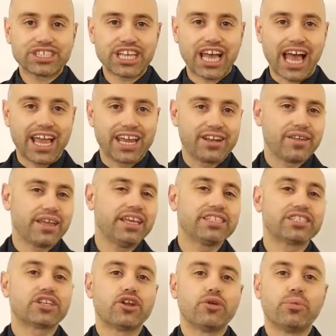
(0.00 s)
design
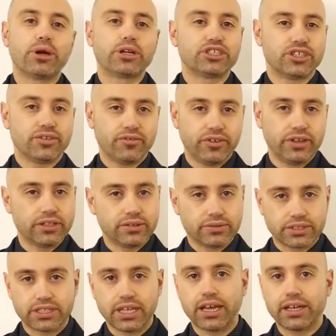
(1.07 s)
is an emerging field
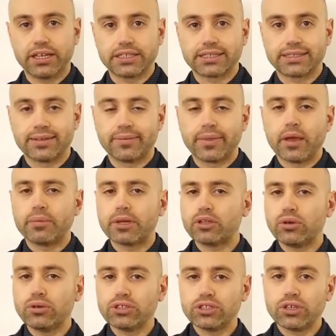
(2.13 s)
of studies, but
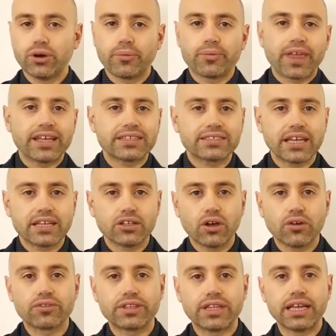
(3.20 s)
also a set
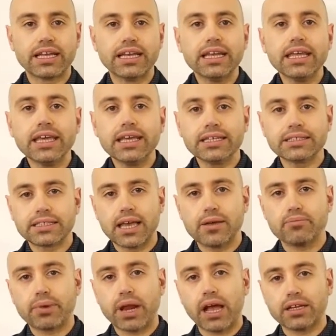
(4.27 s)
of techniques
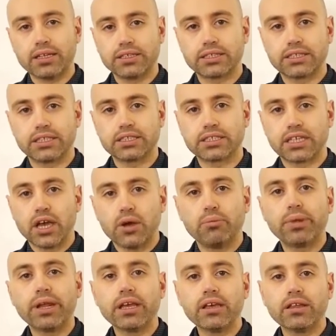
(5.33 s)
and practices
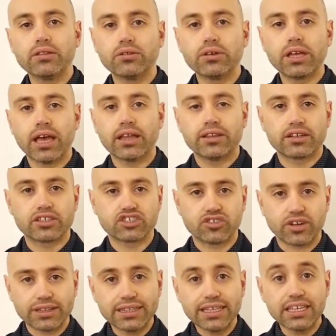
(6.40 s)
bringing together
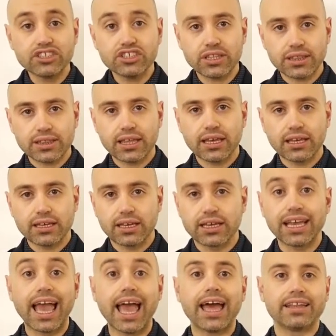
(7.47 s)
strategic
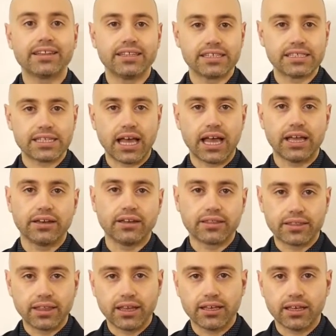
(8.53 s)
thinking and design
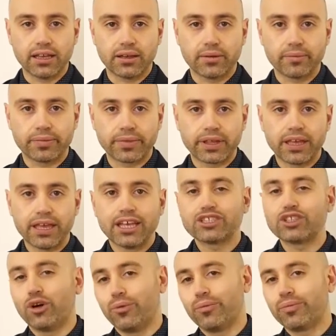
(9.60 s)
thinking.
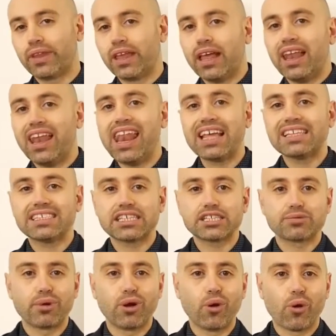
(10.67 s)
So, let's
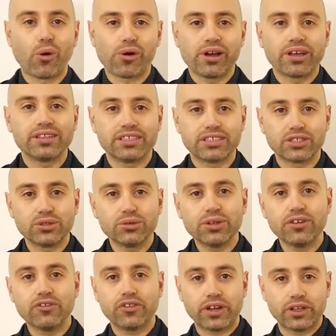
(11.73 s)
explore these two
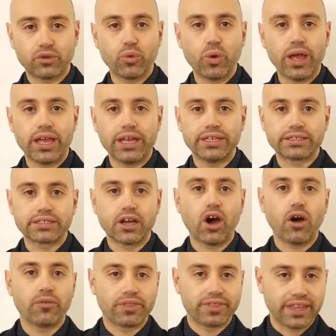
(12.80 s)
different ways
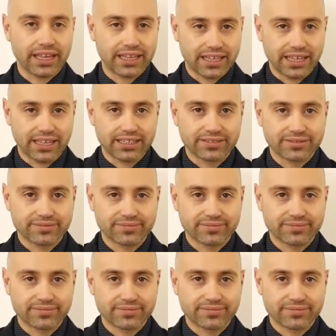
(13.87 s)
of thinking.